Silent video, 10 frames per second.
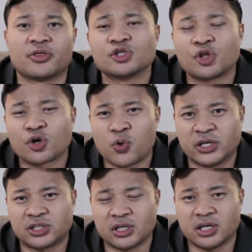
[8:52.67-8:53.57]
So the
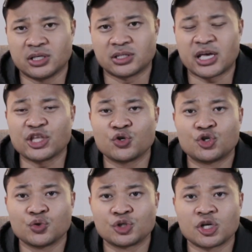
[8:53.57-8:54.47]
question is, can you
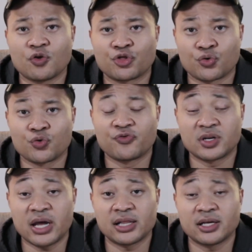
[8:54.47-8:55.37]
do so through
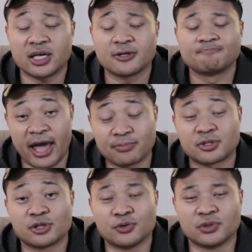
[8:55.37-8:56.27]
Fidelity?
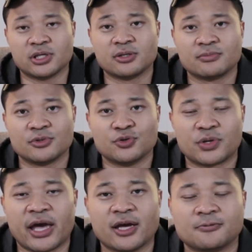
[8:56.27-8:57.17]
Absolutely, you can.